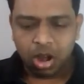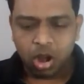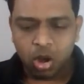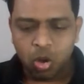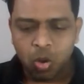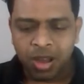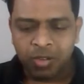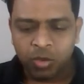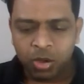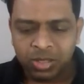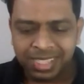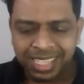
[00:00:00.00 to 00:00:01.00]
No one
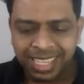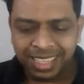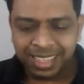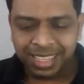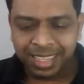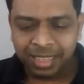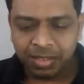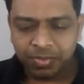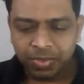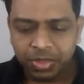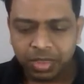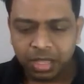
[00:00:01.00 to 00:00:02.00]
wants her
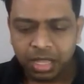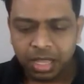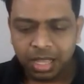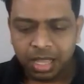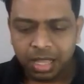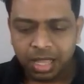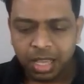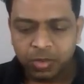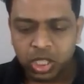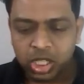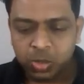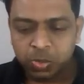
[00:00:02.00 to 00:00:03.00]
here.
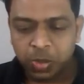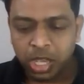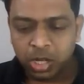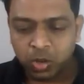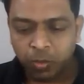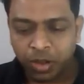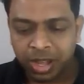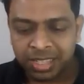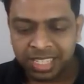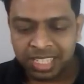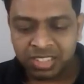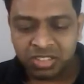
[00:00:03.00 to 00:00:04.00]
If she speak to
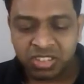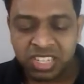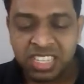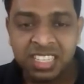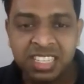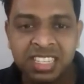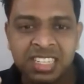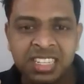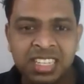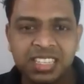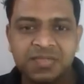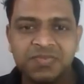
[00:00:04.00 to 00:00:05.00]
father, I'll ring her
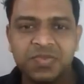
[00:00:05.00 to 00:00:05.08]
neck.